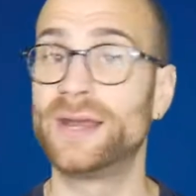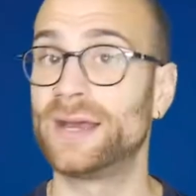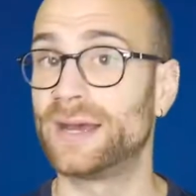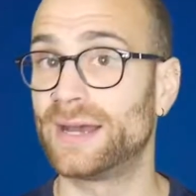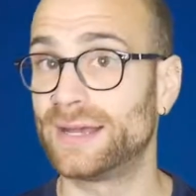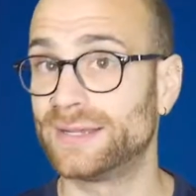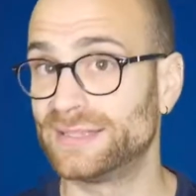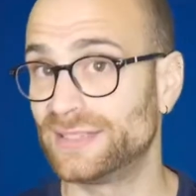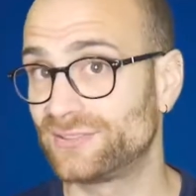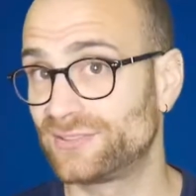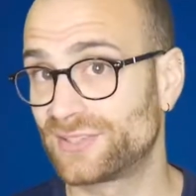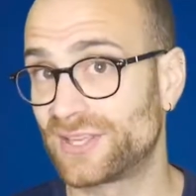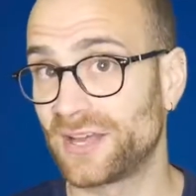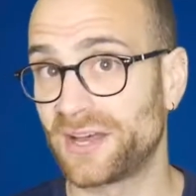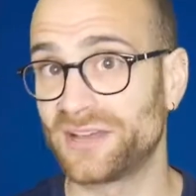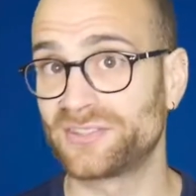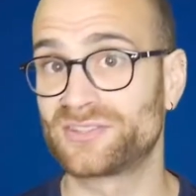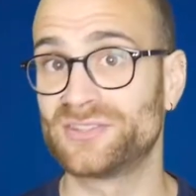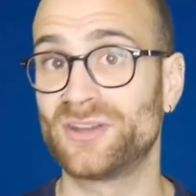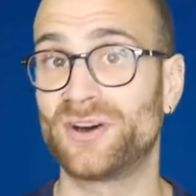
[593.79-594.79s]
And this
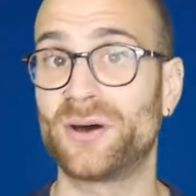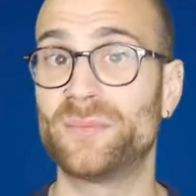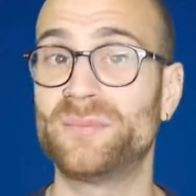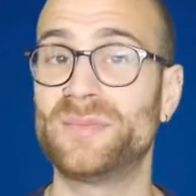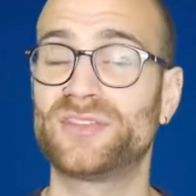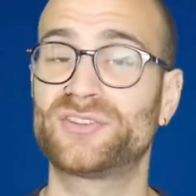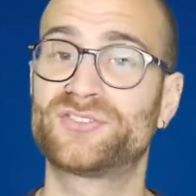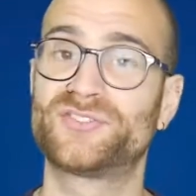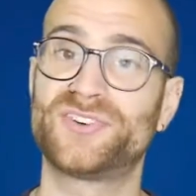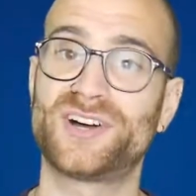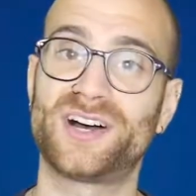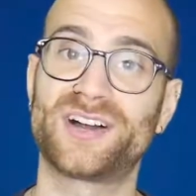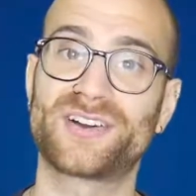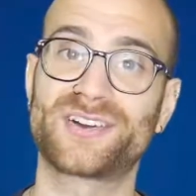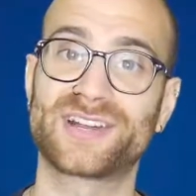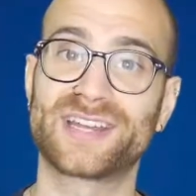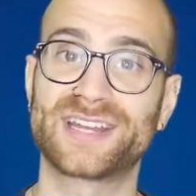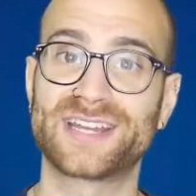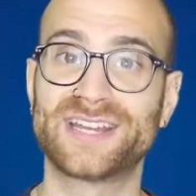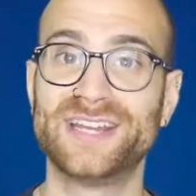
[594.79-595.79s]
guy's not a
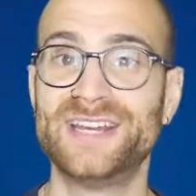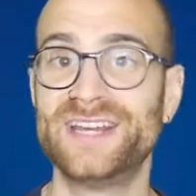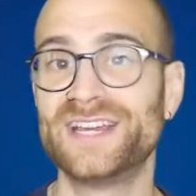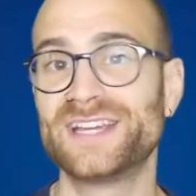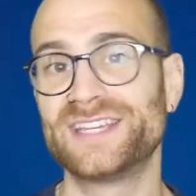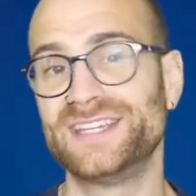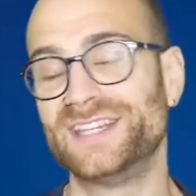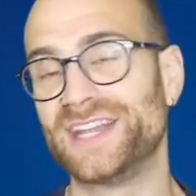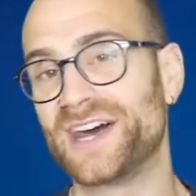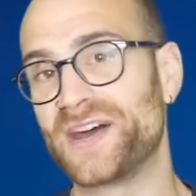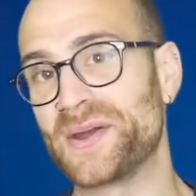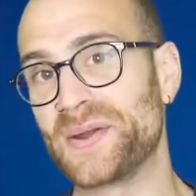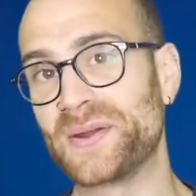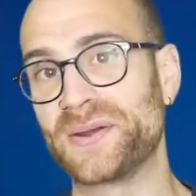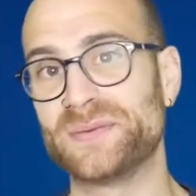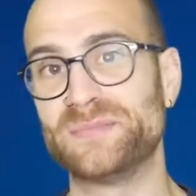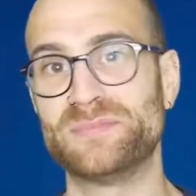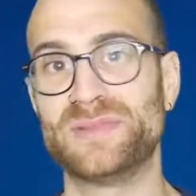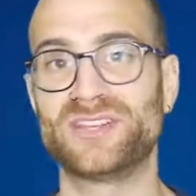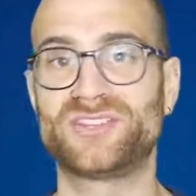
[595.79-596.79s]
misfiring,
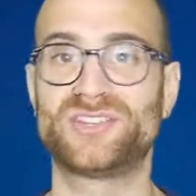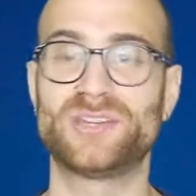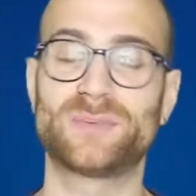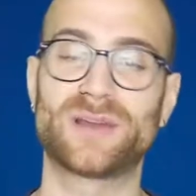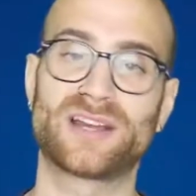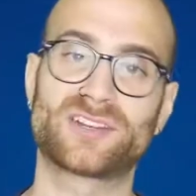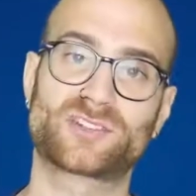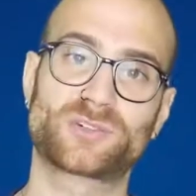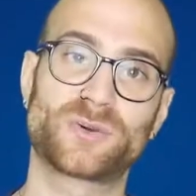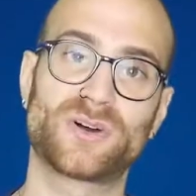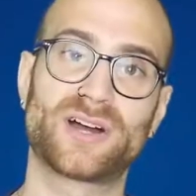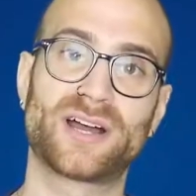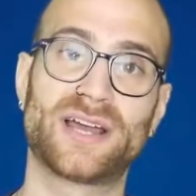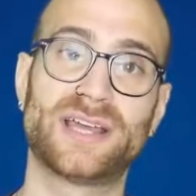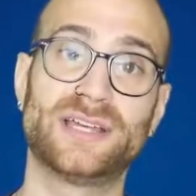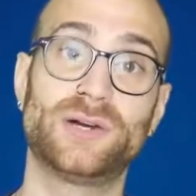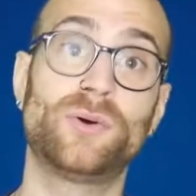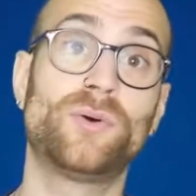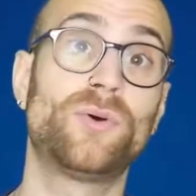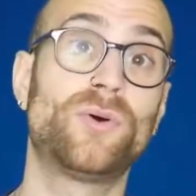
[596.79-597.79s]
Michy
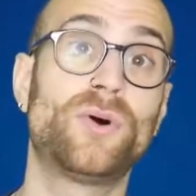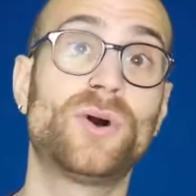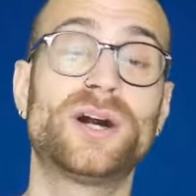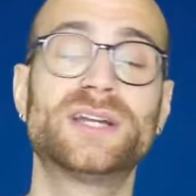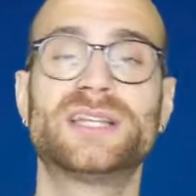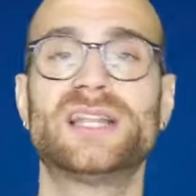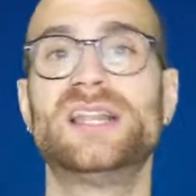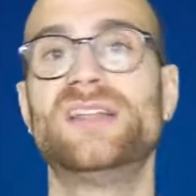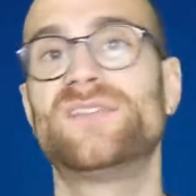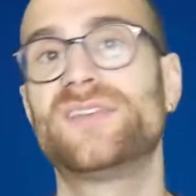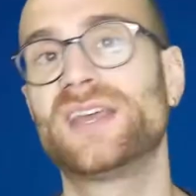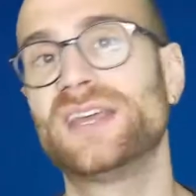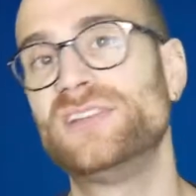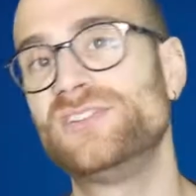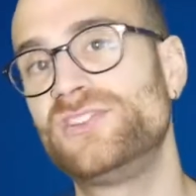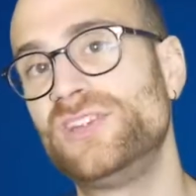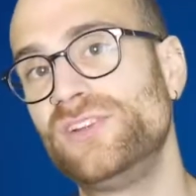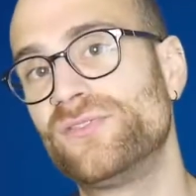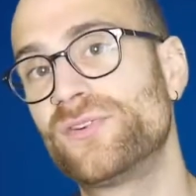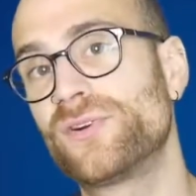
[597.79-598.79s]
Batshuayi or an Olivier
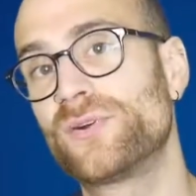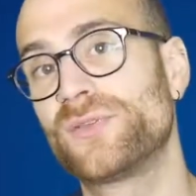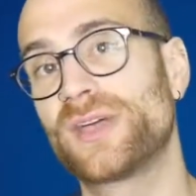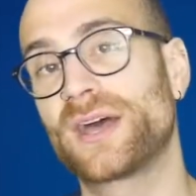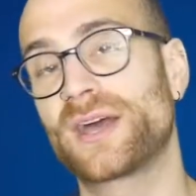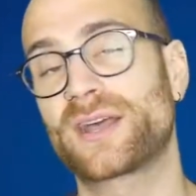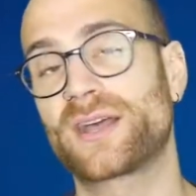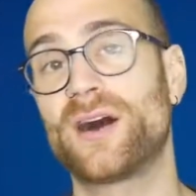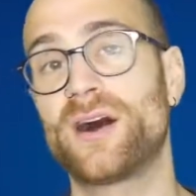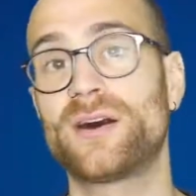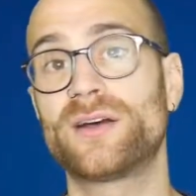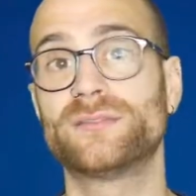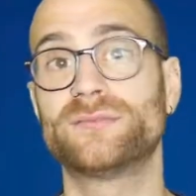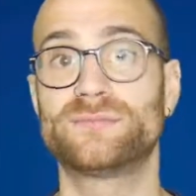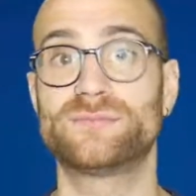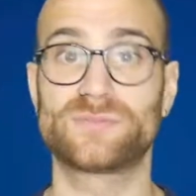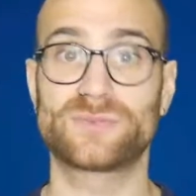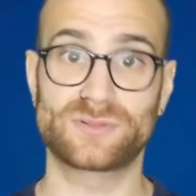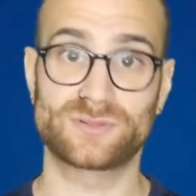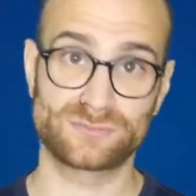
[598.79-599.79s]
Giroud that can't
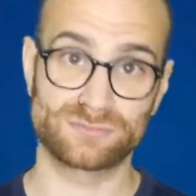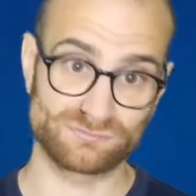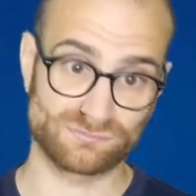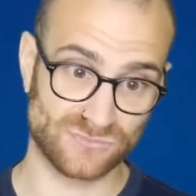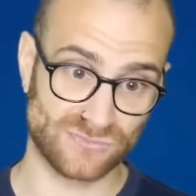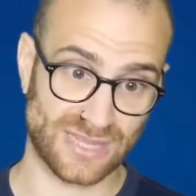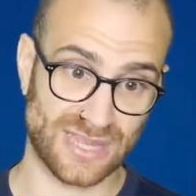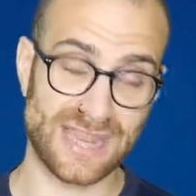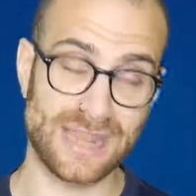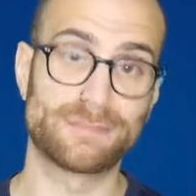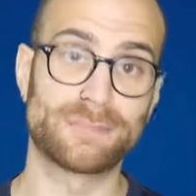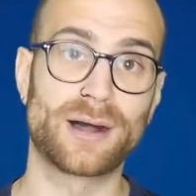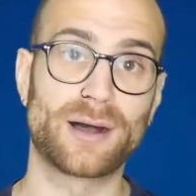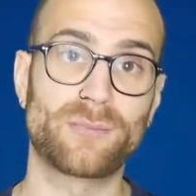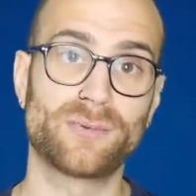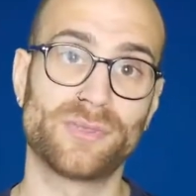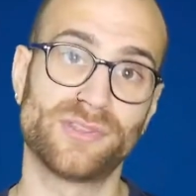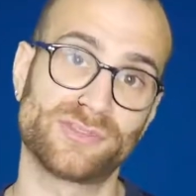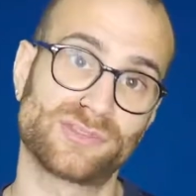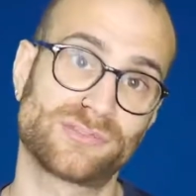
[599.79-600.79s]
keep up
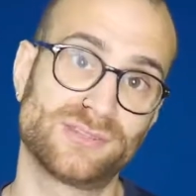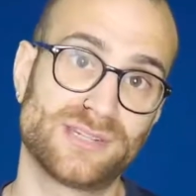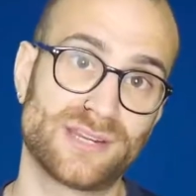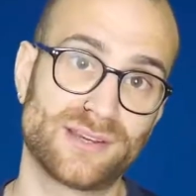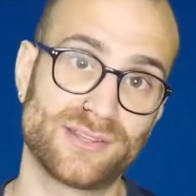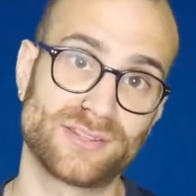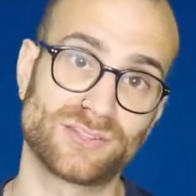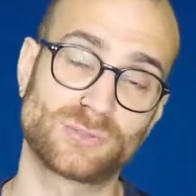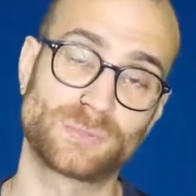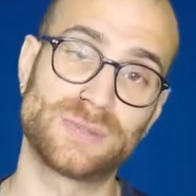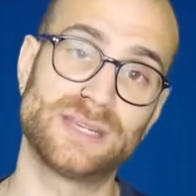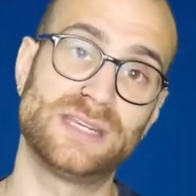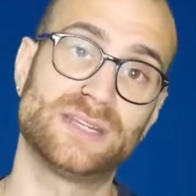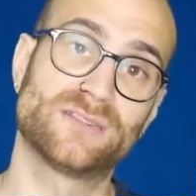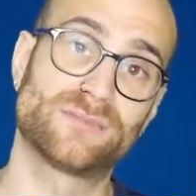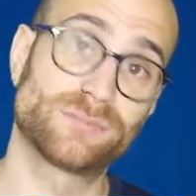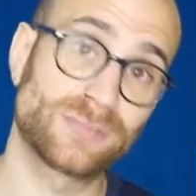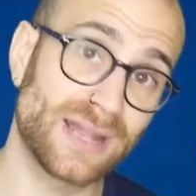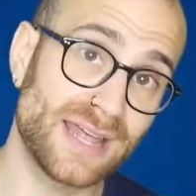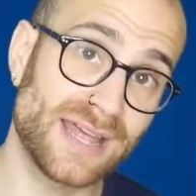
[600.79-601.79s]
with this, the speed
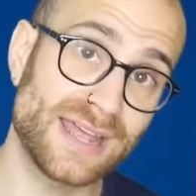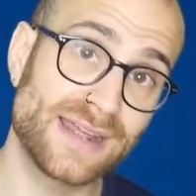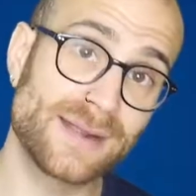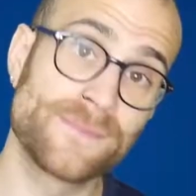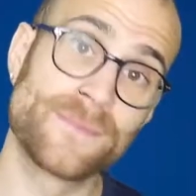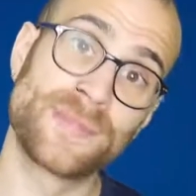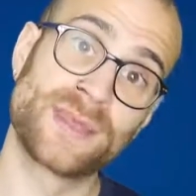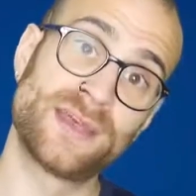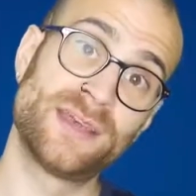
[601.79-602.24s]
of play.